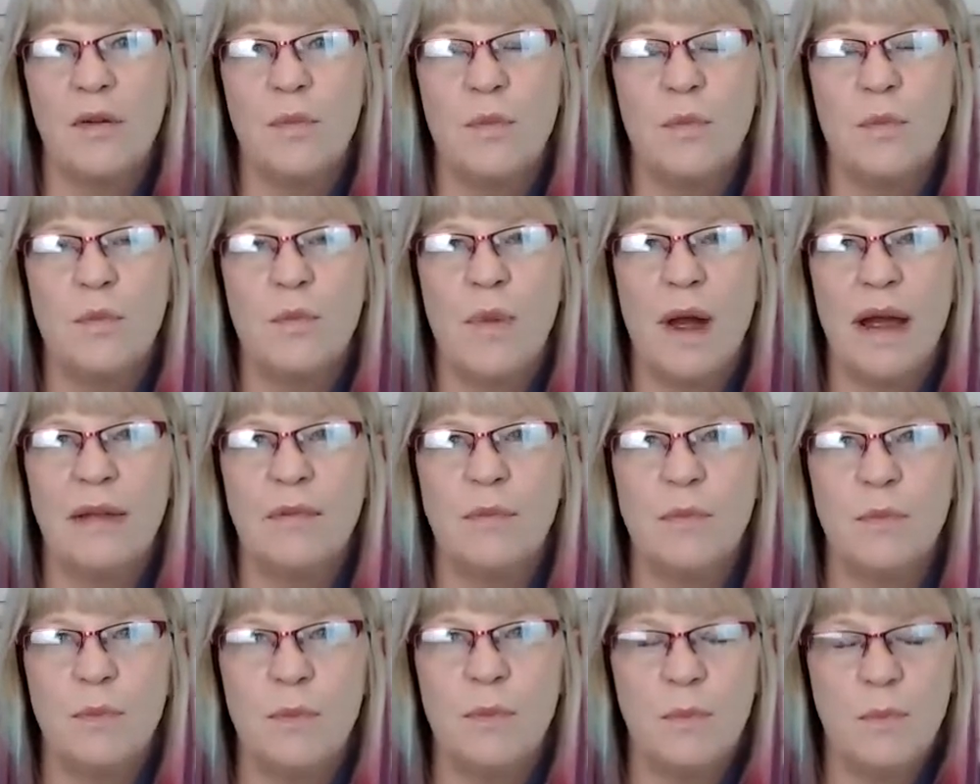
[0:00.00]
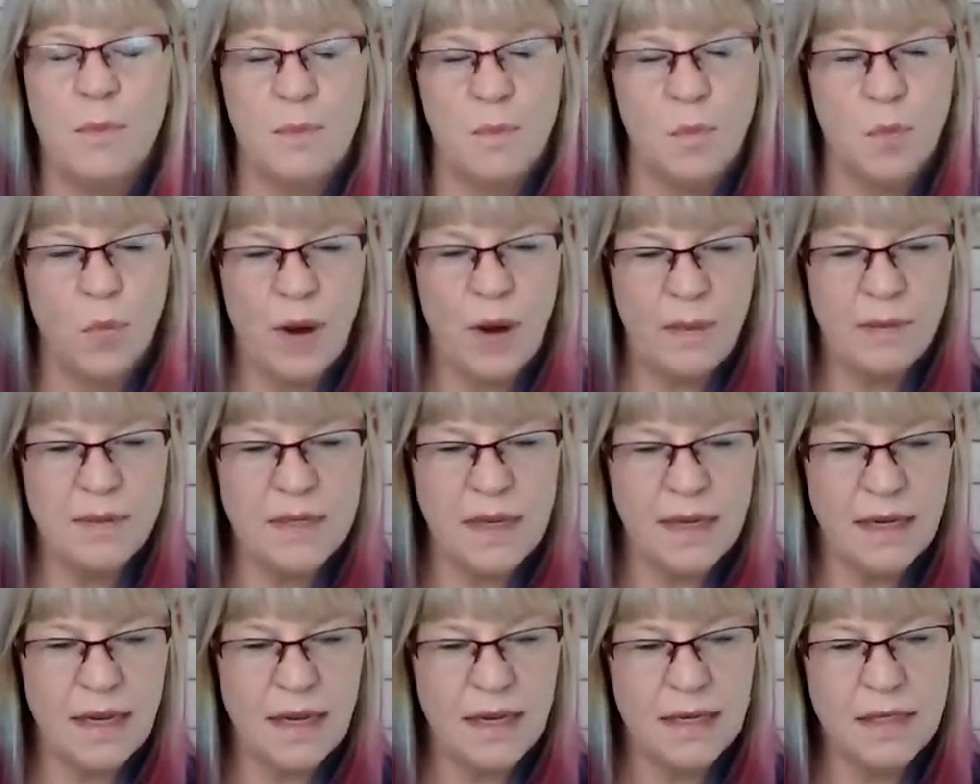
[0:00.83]
My
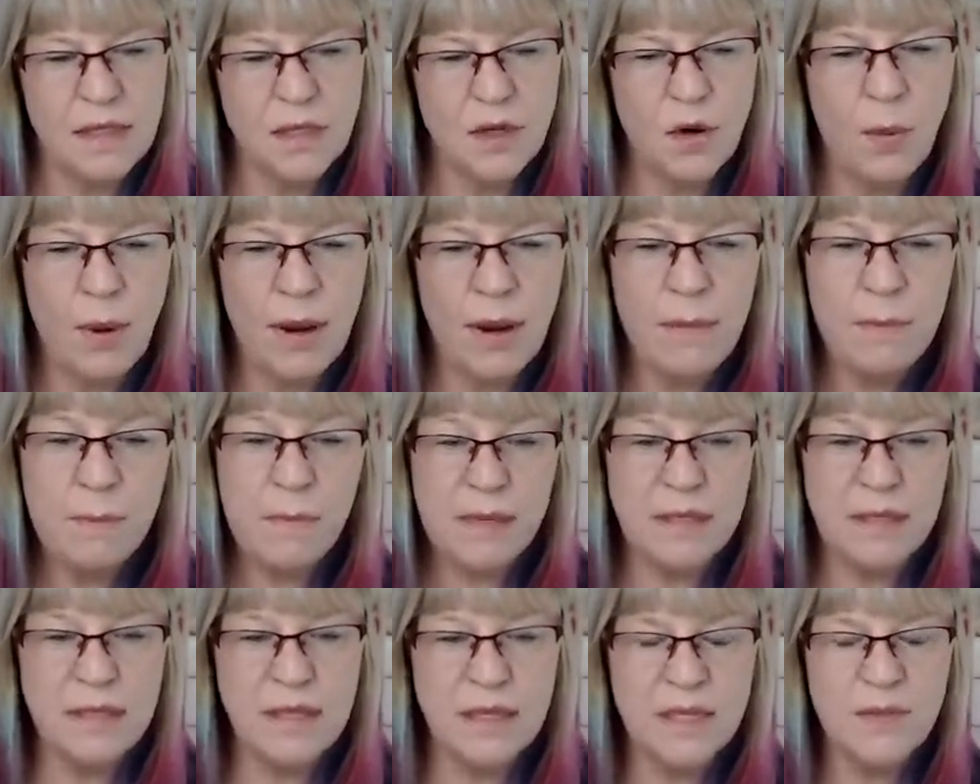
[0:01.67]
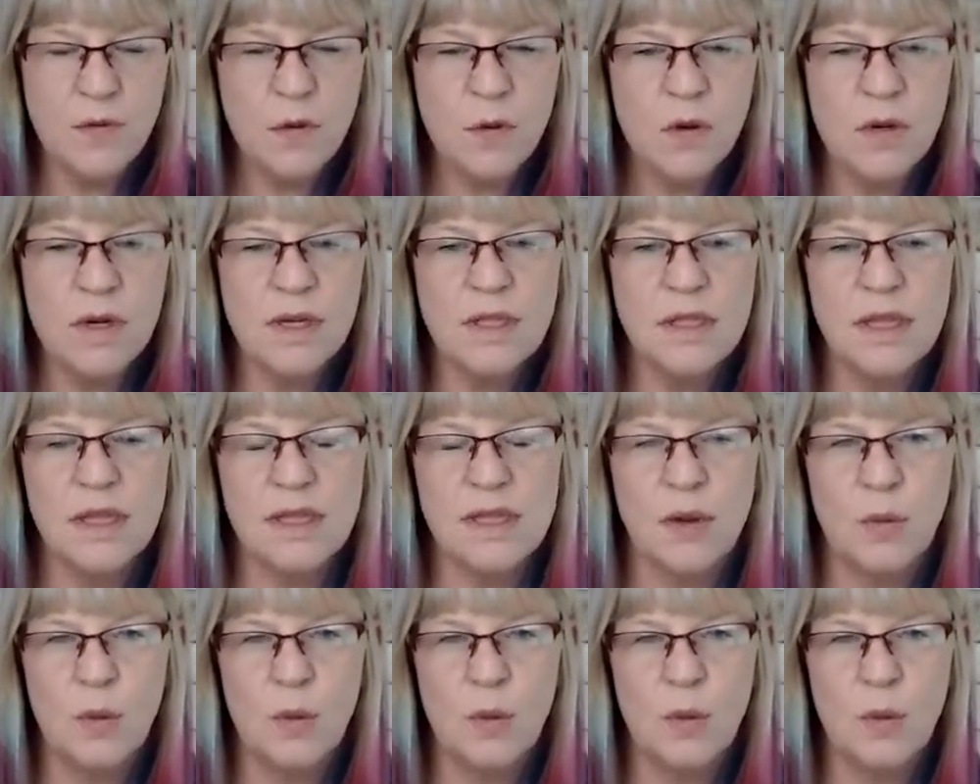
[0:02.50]
website is quite business focused because I